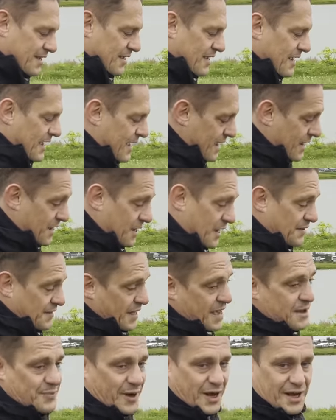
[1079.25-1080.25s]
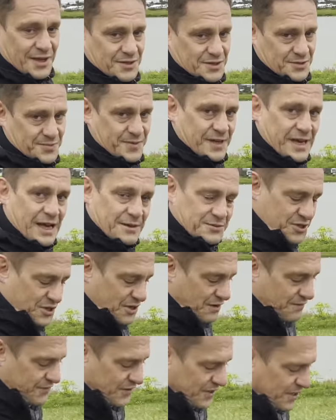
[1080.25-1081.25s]
And that part has been captured
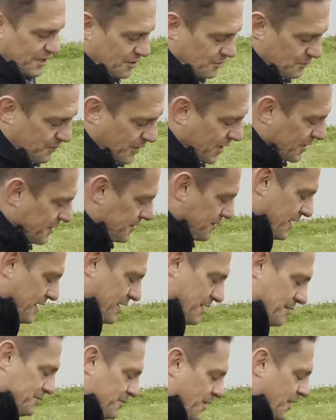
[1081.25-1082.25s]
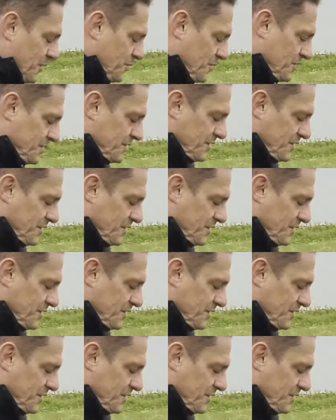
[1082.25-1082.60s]
on video by one of the